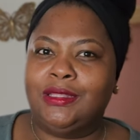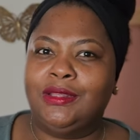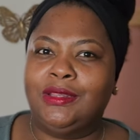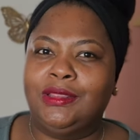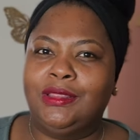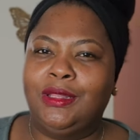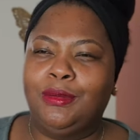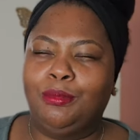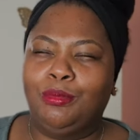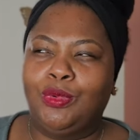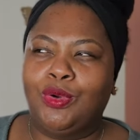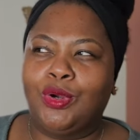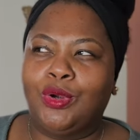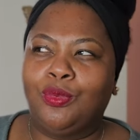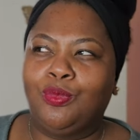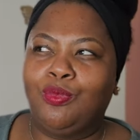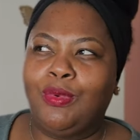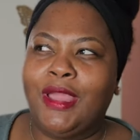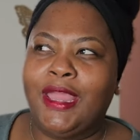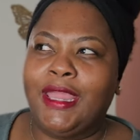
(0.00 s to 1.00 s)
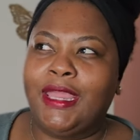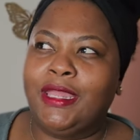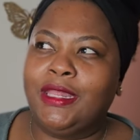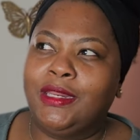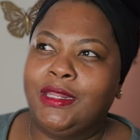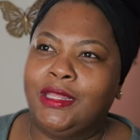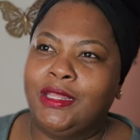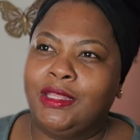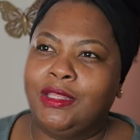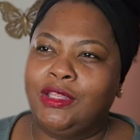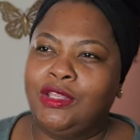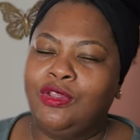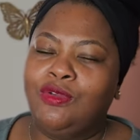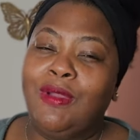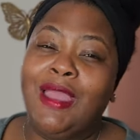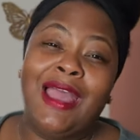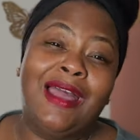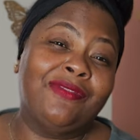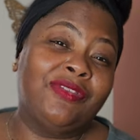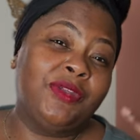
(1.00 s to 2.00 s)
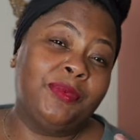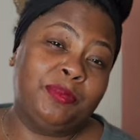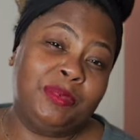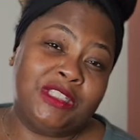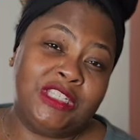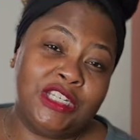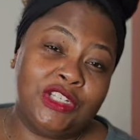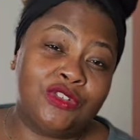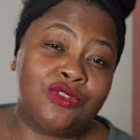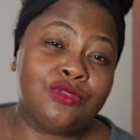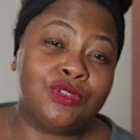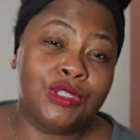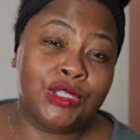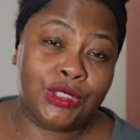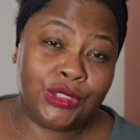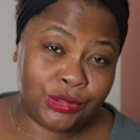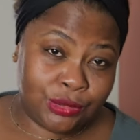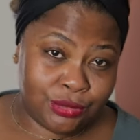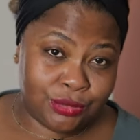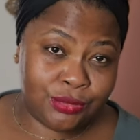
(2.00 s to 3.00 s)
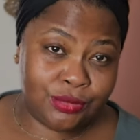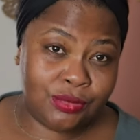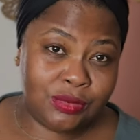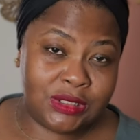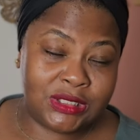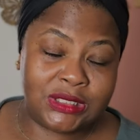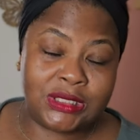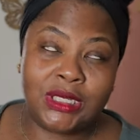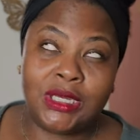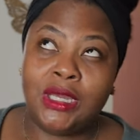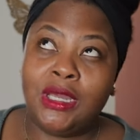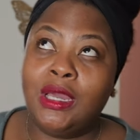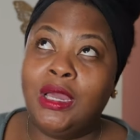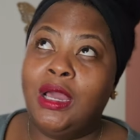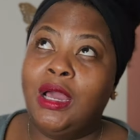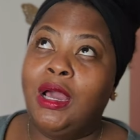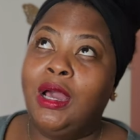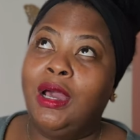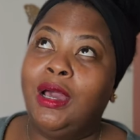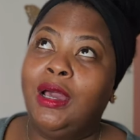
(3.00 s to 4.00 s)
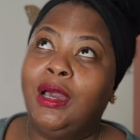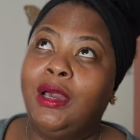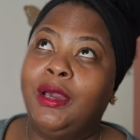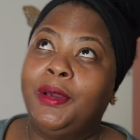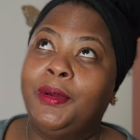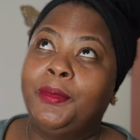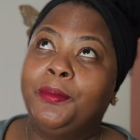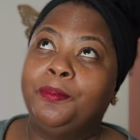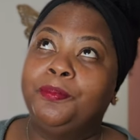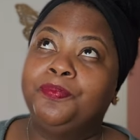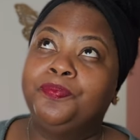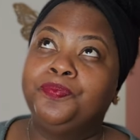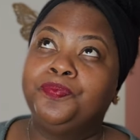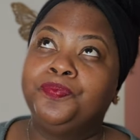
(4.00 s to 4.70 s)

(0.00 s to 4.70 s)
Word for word: the more weight you have the potential to lose. But